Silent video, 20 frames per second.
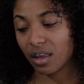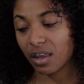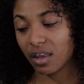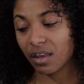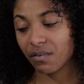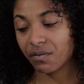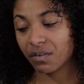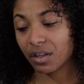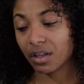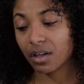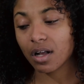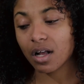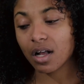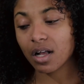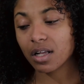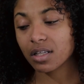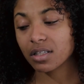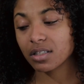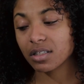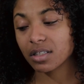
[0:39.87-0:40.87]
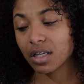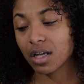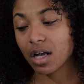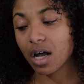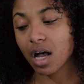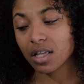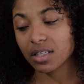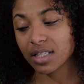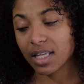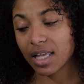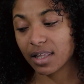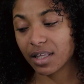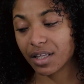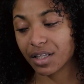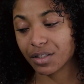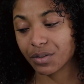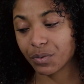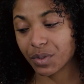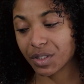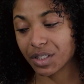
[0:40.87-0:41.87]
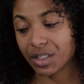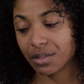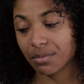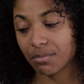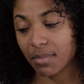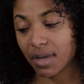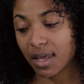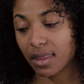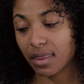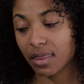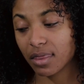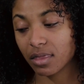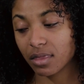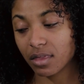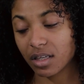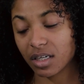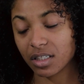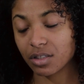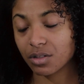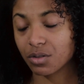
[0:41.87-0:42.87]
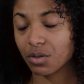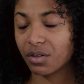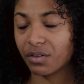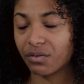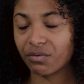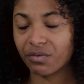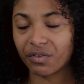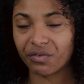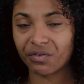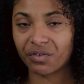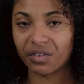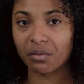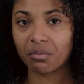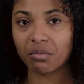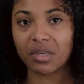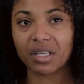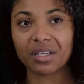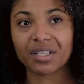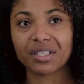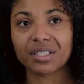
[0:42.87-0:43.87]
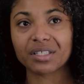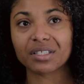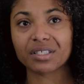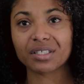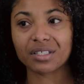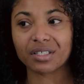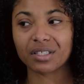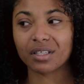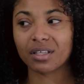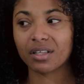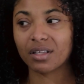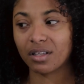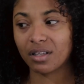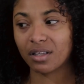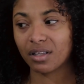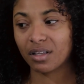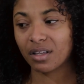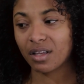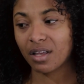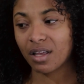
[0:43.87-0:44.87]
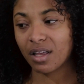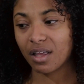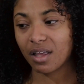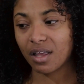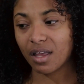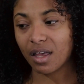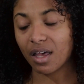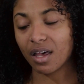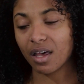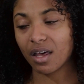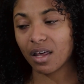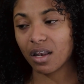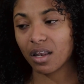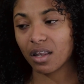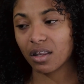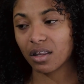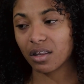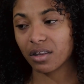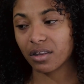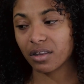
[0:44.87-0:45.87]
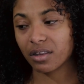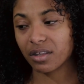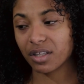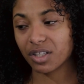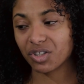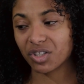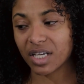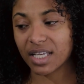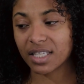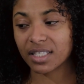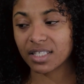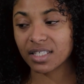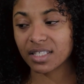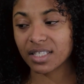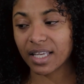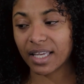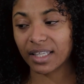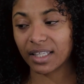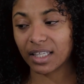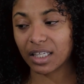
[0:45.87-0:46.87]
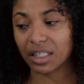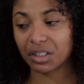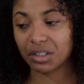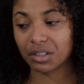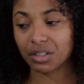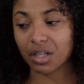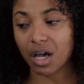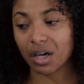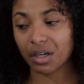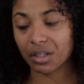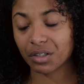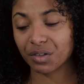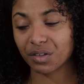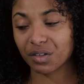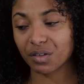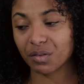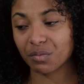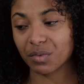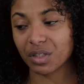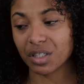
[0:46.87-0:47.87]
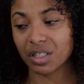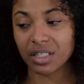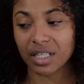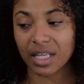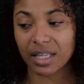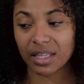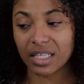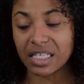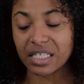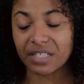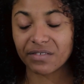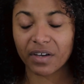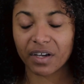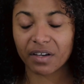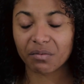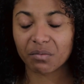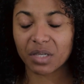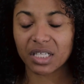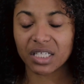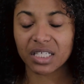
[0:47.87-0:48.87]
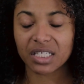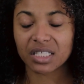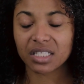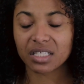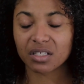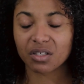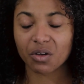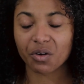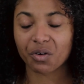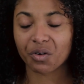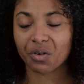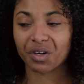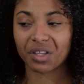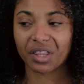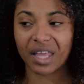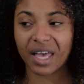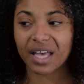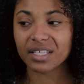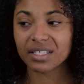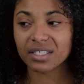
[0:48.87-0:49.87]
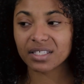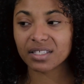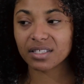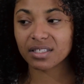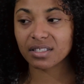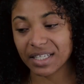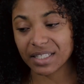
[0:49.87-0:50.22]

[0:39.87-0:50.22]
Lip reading: If he calls, he calls at least once a month, and it's only 15 minutes. And the chances I get to talk to him is at least 5 minutes or less.